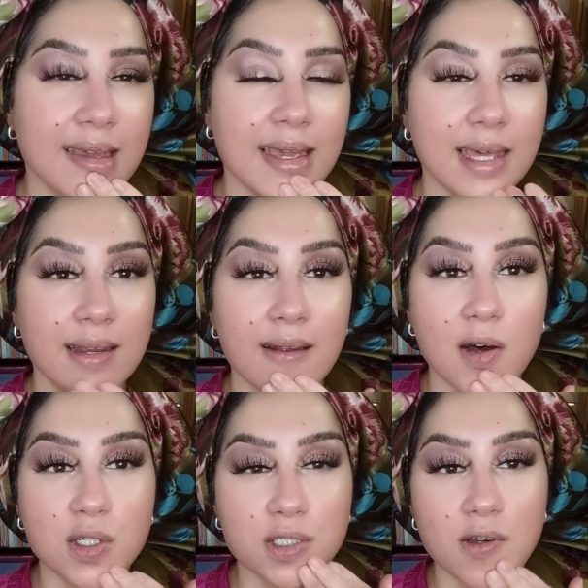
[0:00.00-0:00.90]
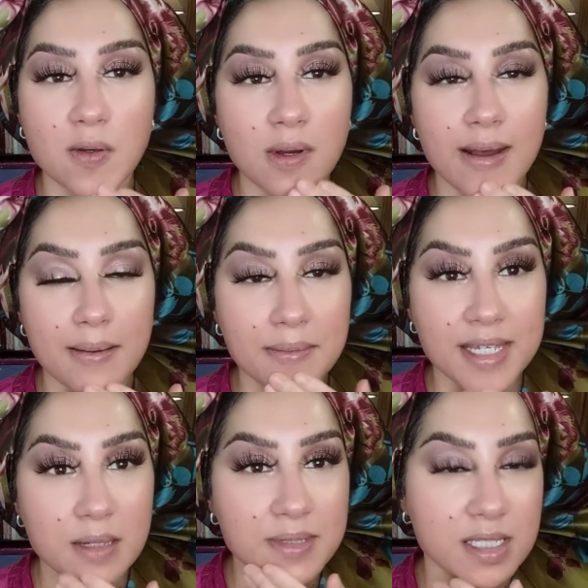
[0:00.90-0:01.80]
And it also
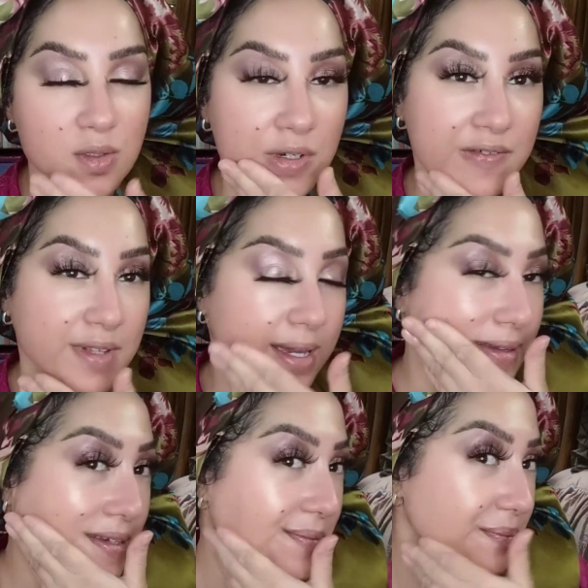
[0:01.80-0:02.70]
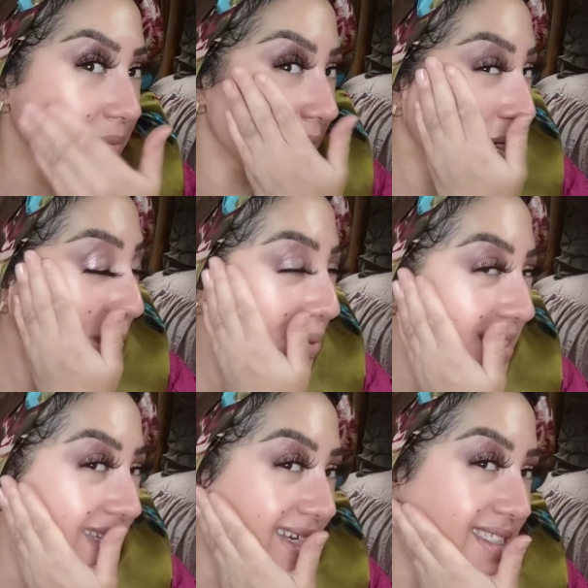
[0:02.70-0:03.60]
keeps it sort of like
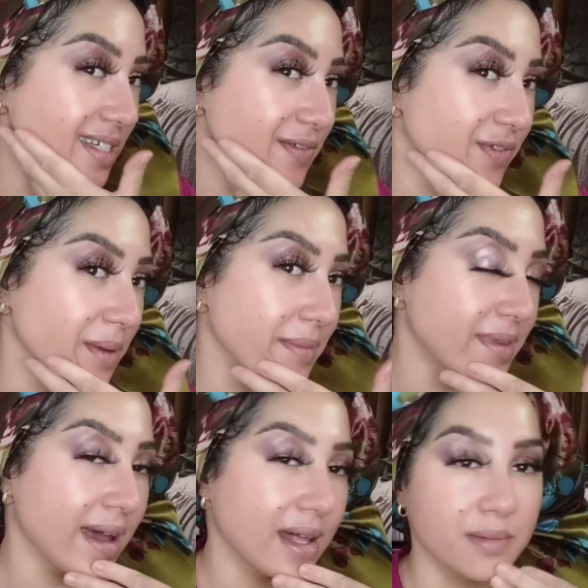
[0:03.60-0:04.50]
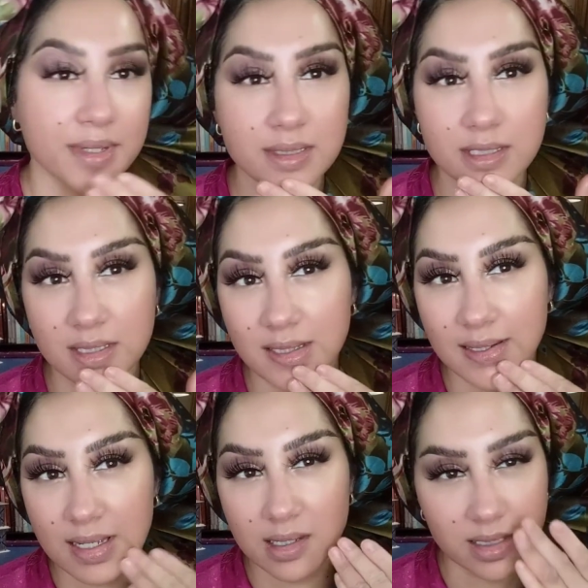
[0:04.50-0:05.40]
protected from the elements.
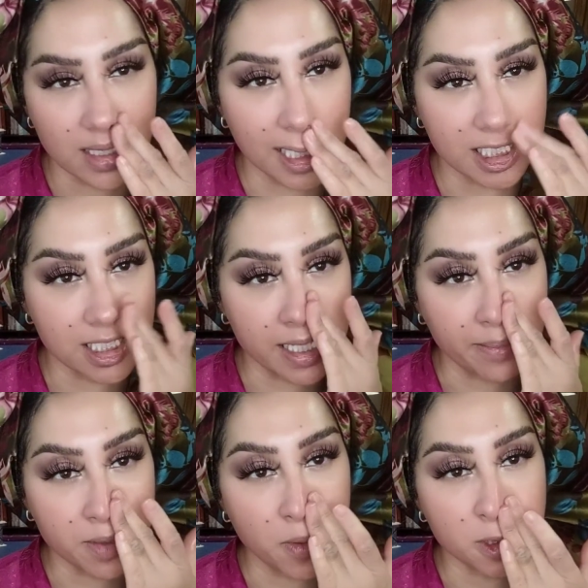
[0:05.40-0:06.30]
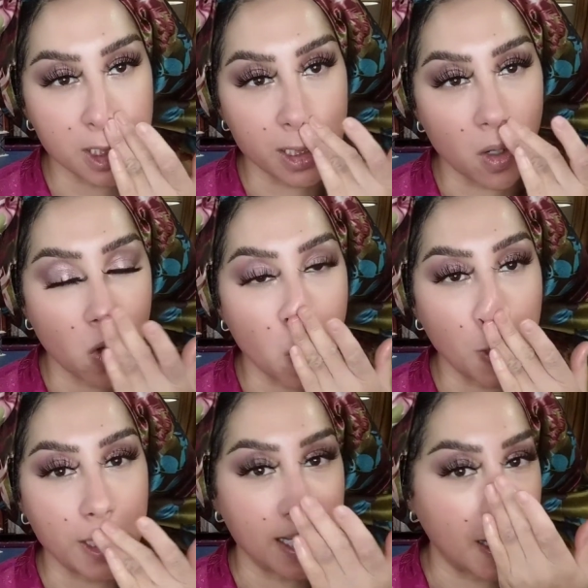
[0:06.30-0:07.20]
It's less susceptible to the cold and
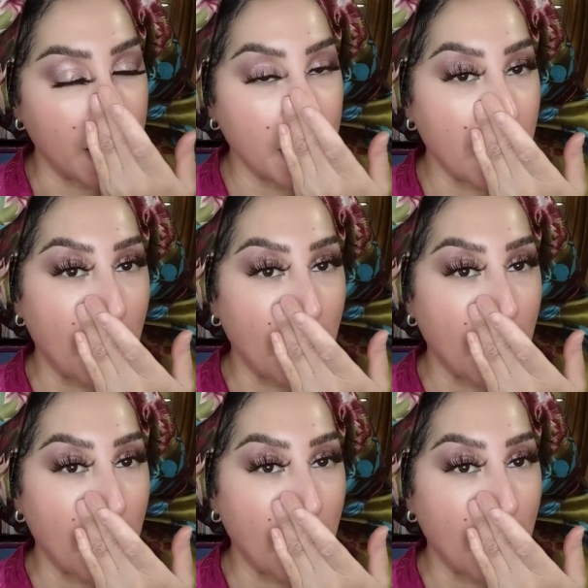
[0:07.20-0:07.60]
the heat.